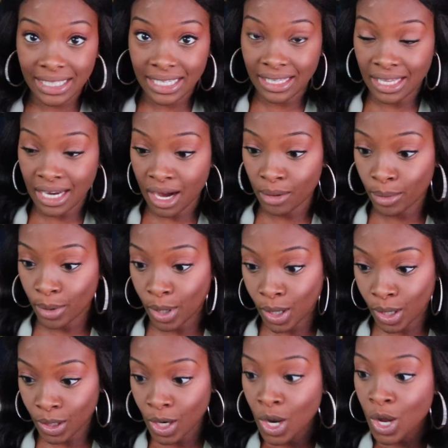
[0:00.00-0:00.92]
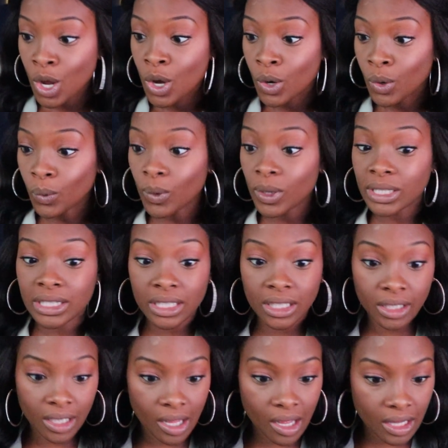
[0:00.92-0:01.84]
thing that I bought was the
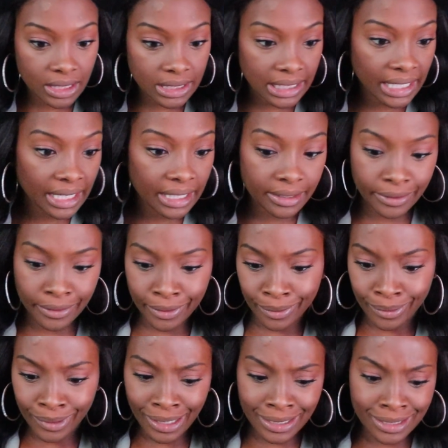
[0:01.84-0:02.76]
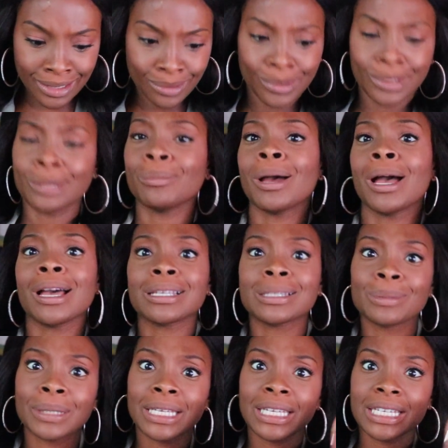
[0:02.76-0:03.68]
gloss. And I don't know what I did with the
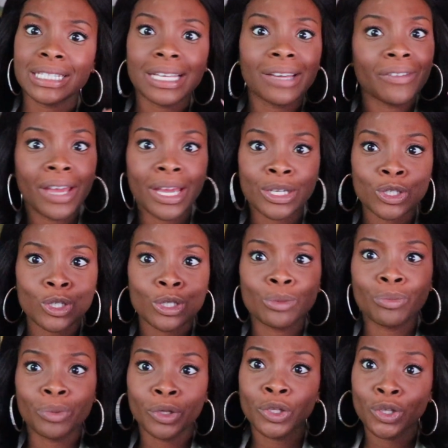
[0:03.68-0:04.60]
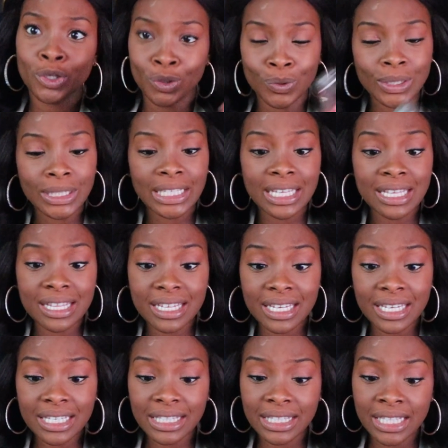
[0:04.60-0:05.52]
box because I've actually been using
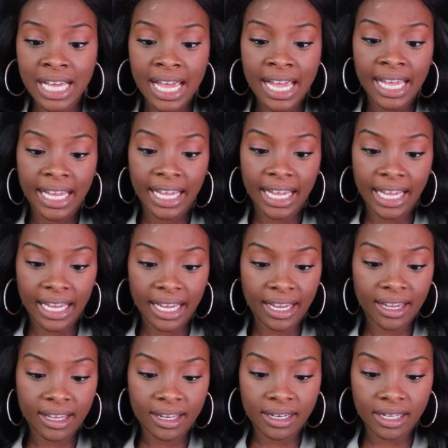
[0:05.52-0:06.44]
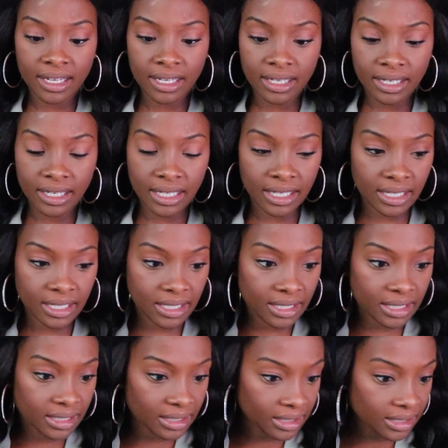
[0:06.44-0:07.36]
this. And it
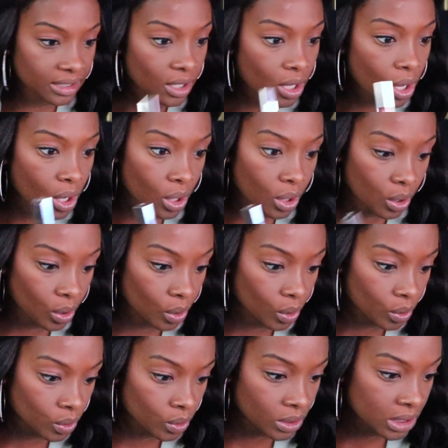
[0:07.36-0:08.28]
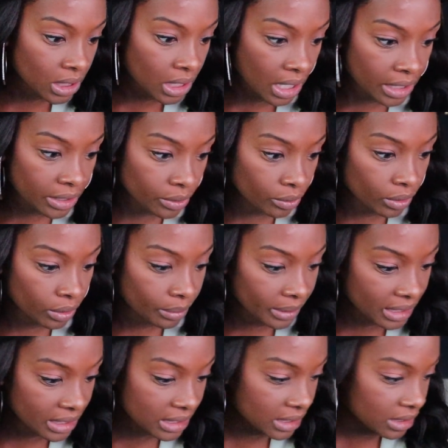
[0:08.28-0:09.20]
is called, I don't know
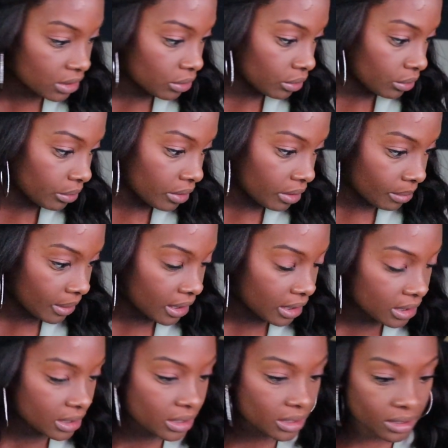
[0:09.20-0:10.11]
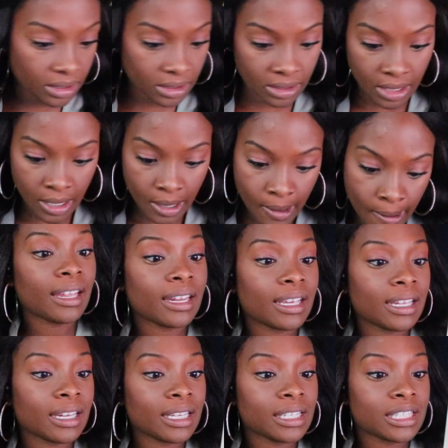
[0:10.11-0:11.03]
because I don't know where the box is. And
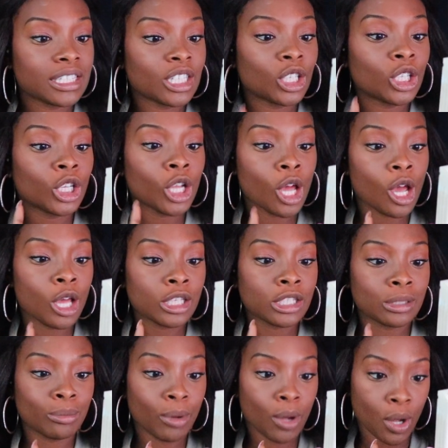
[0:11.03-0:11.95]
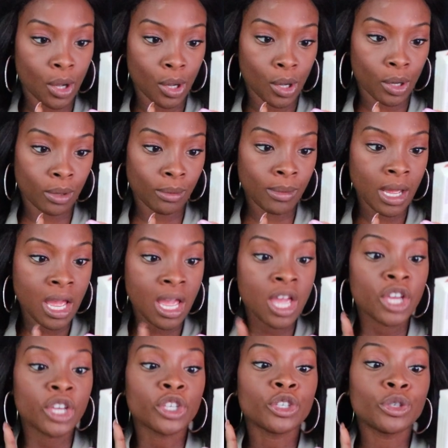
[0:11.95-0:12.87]
it is the Gloss Bomb
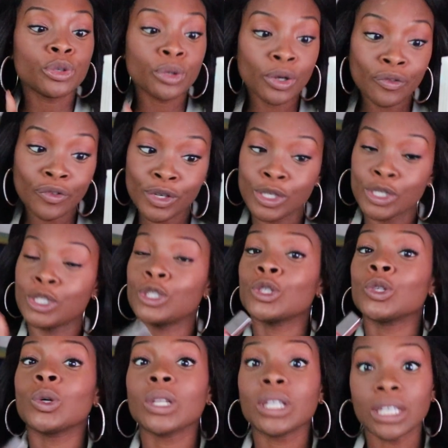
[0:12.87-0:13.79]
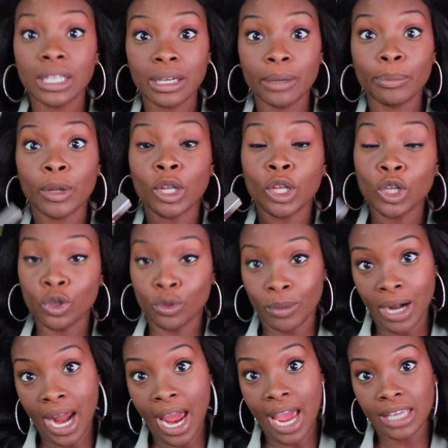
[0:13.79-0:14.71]
Universal Lip
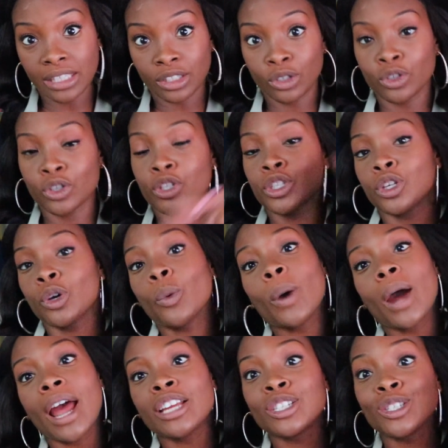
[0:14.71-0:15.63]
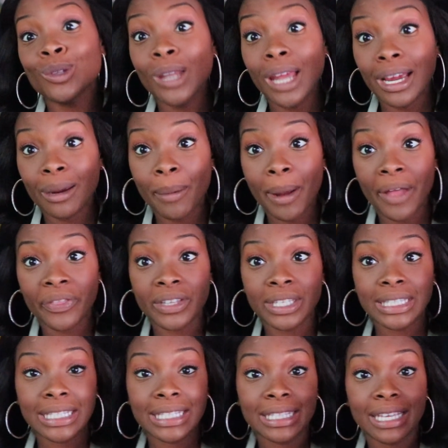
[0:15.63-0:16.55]
Luminizer. So what I do like about
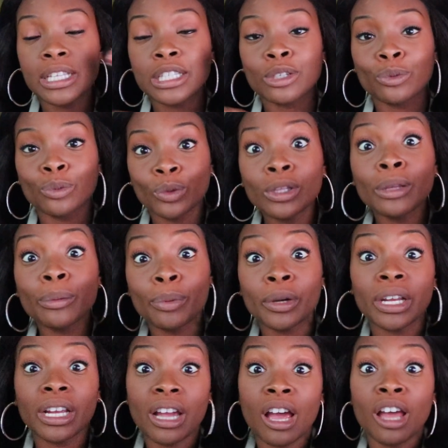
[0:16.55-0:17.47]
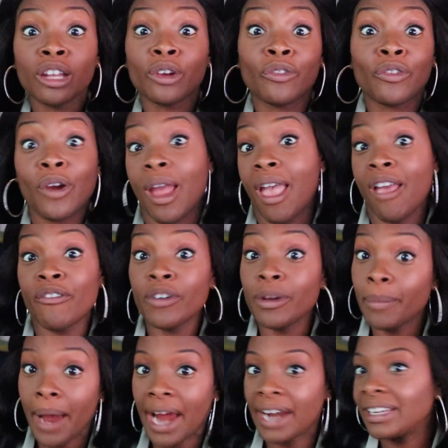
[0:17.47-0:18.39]
this is that it's a really pretty color for
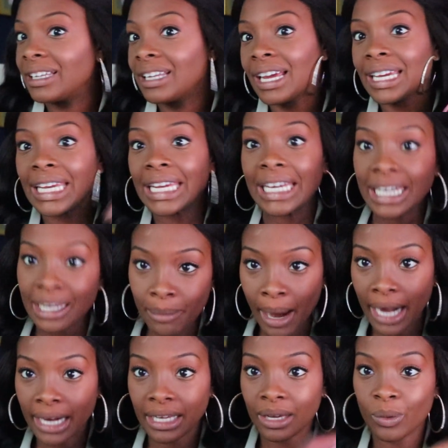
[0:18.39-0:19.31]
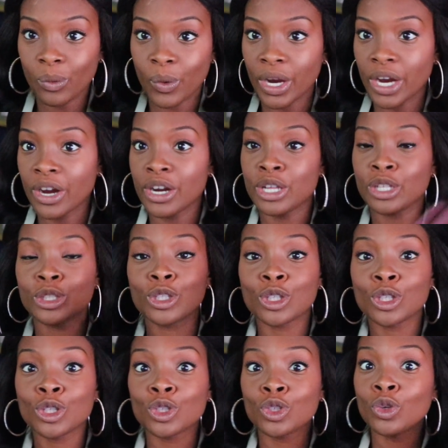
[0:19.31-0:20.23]
everybody. Like anybody can wear it. It's
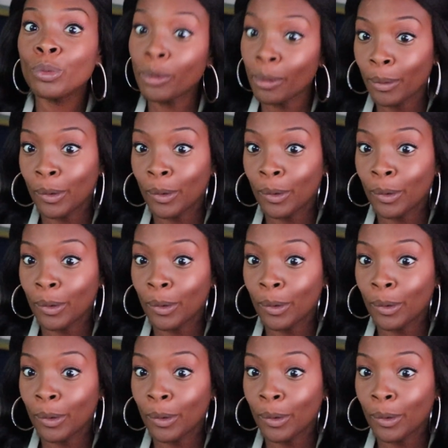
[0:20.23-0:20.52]
super